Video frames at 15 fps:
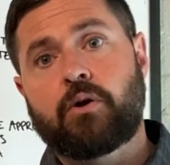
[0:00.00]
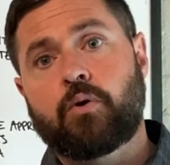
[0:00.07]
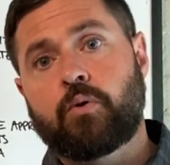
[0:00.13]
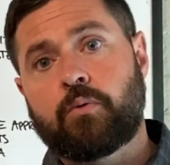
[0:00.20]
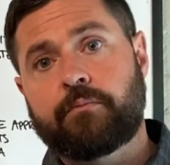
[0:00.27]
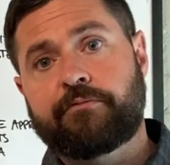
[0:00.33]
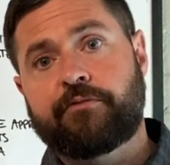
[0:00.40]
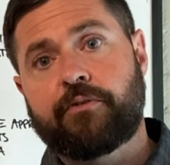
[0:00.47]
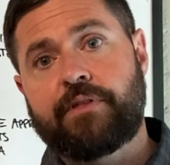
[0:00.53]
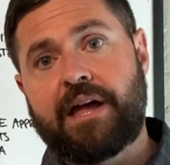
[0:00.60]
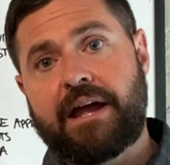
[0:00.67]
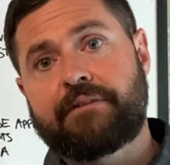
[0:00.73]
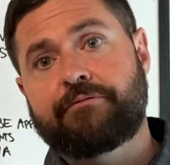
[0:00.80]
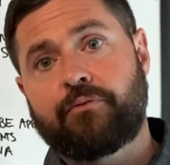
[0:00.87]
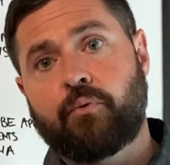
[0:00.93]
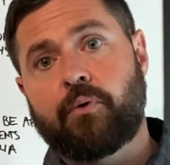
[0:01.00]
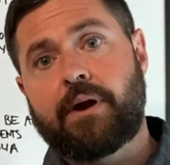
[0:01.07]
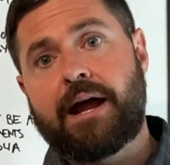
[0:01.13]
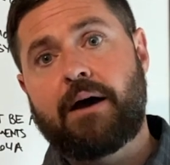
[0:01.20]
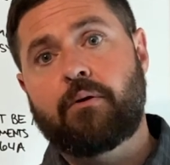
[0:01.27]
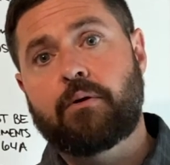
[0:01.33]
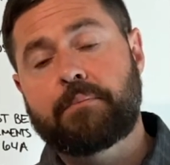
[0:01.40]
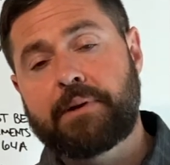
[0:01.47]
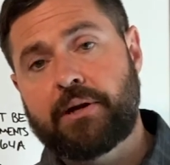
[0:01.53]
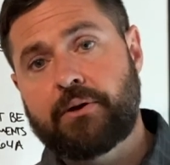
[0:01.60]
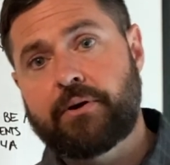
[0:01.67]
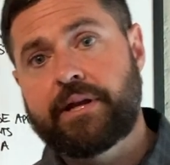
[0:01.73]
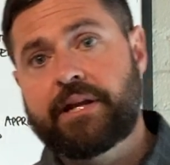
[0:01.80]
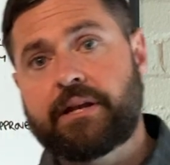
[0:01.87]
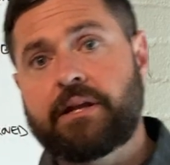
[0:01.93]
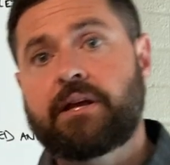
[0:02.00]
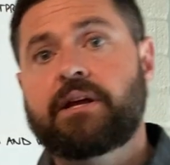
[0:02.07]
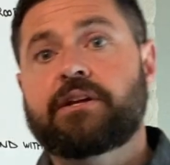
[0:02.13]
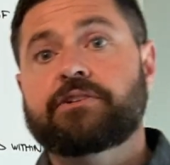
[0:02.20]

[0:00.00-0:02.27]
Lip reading: home for that 4-hour period